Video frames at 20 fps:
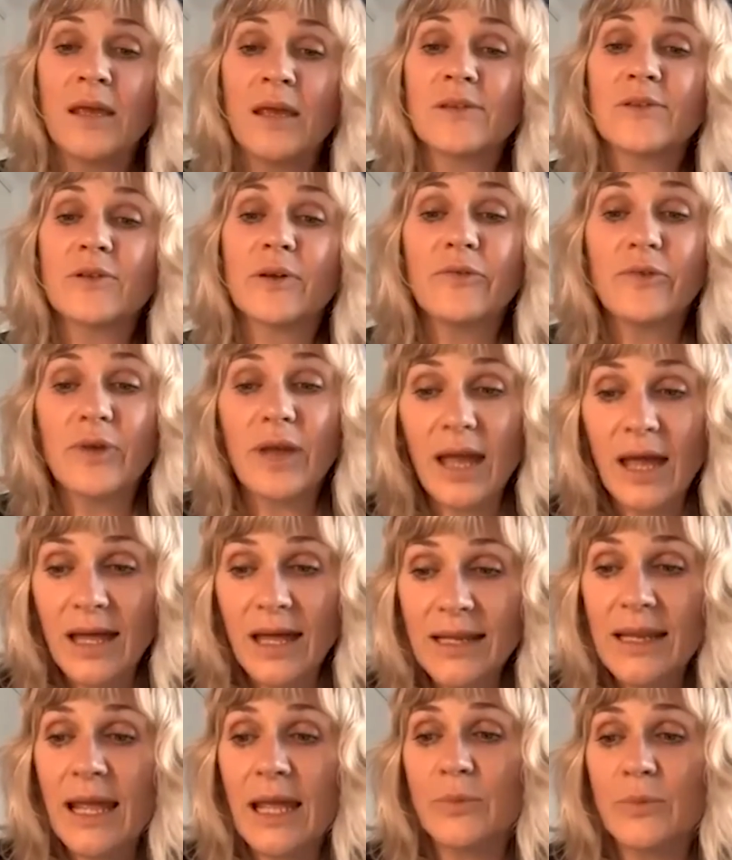So if we
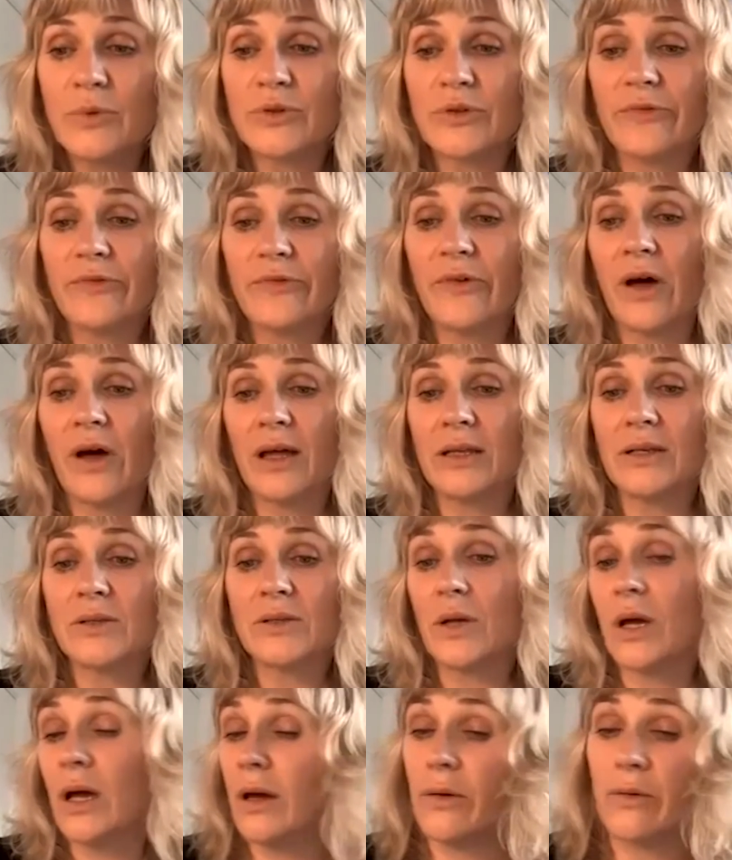aren't able to find